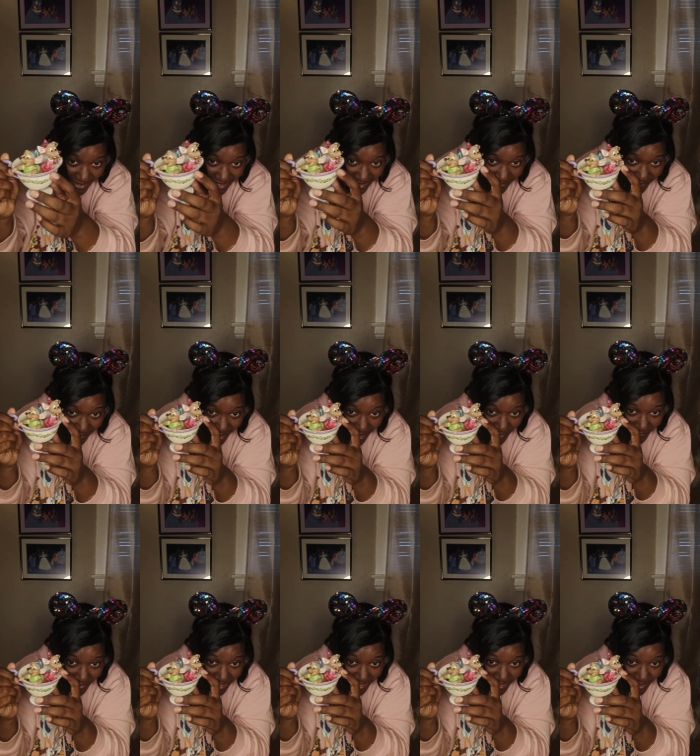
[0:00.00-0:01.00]
out his mouth
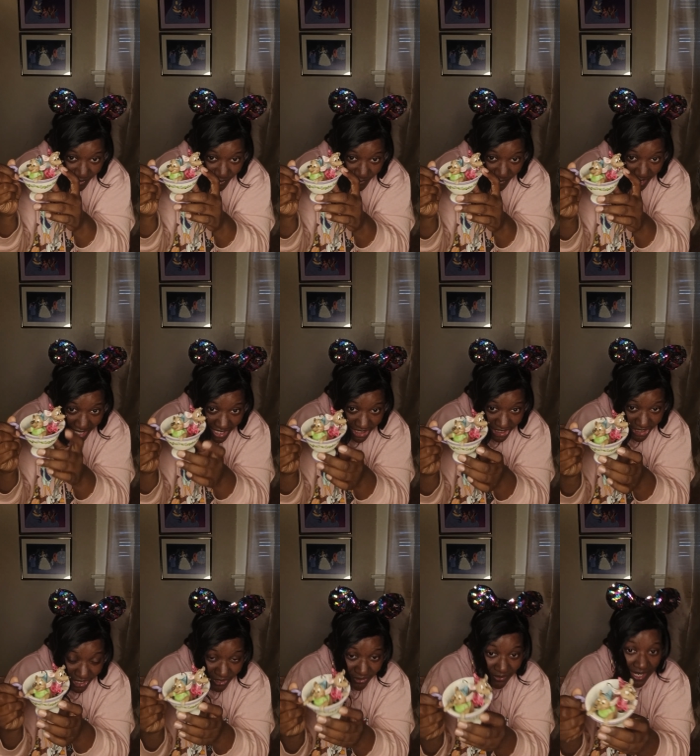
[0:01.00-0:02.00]
and his little red
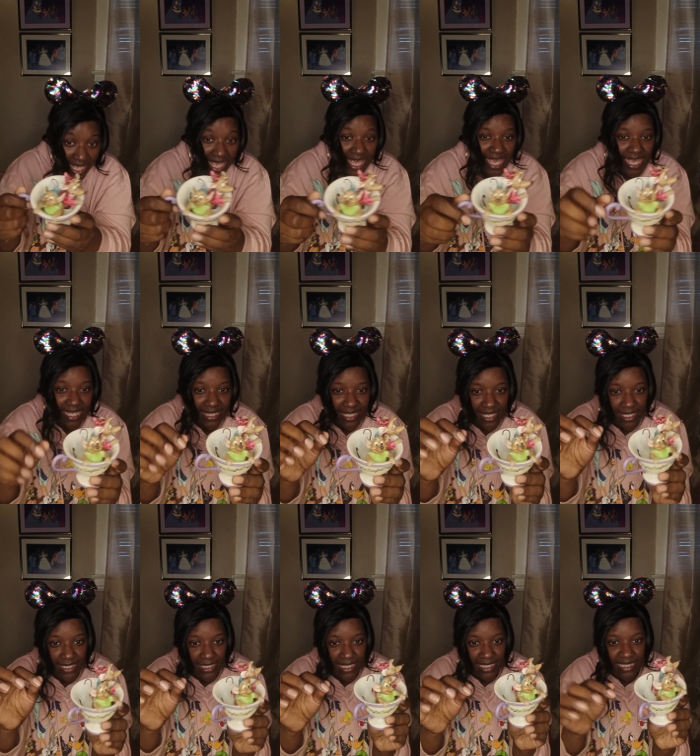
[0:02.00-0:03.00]
shirt. And then
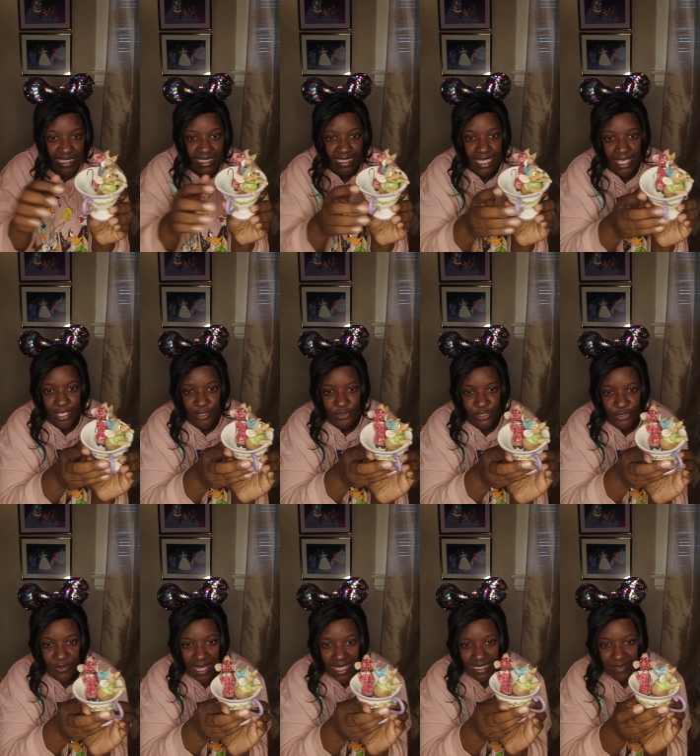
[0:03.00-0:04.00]
look at the tails, you
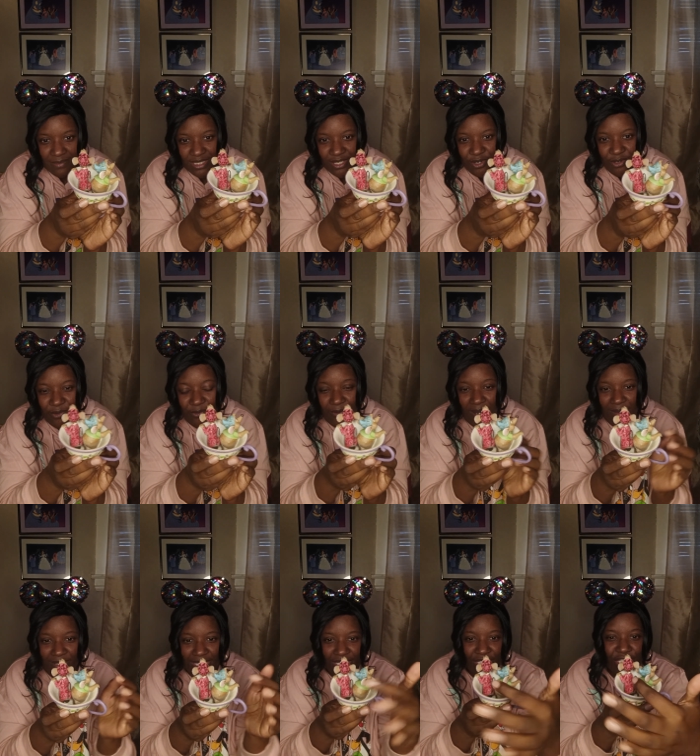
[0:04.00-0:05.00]
guys. Let me turn around.
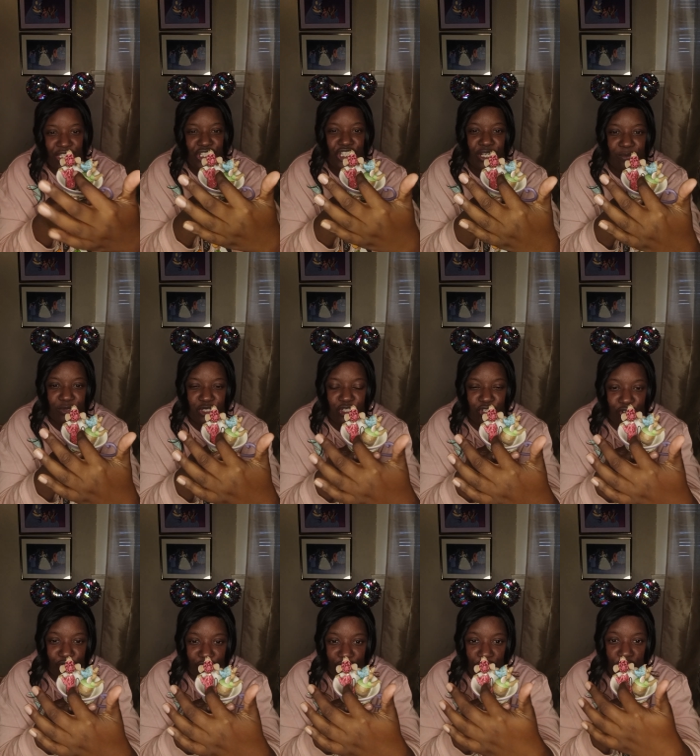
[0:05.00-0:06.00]
Look at the Jim
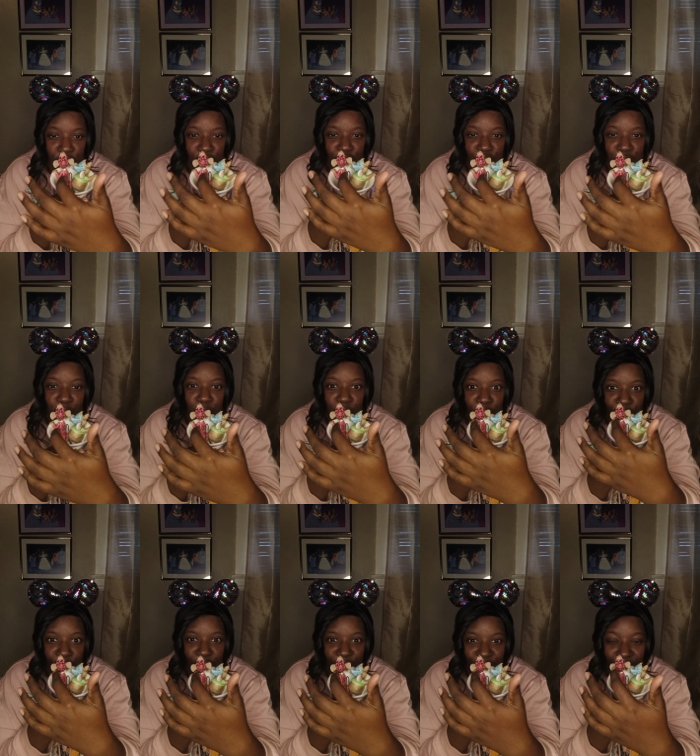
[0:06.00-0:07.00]
Shore
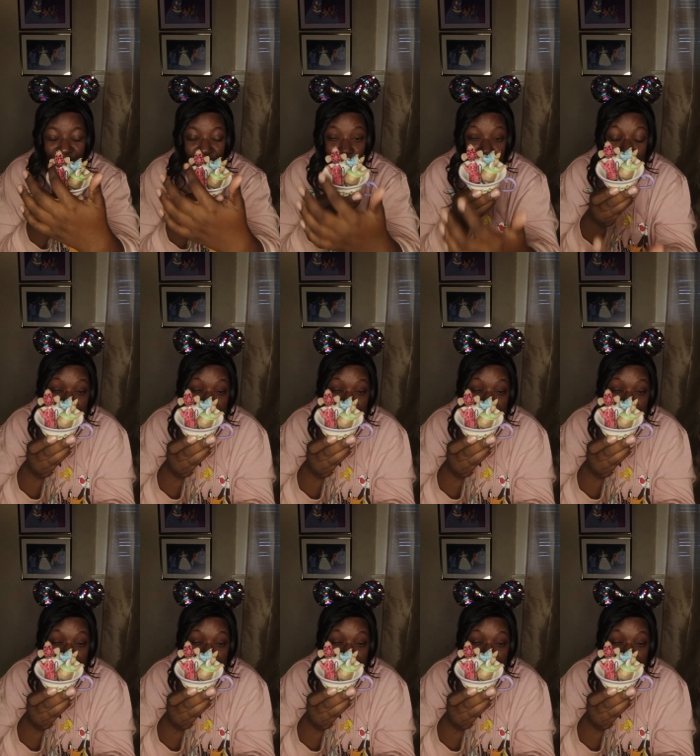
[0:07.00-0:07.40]
swirls on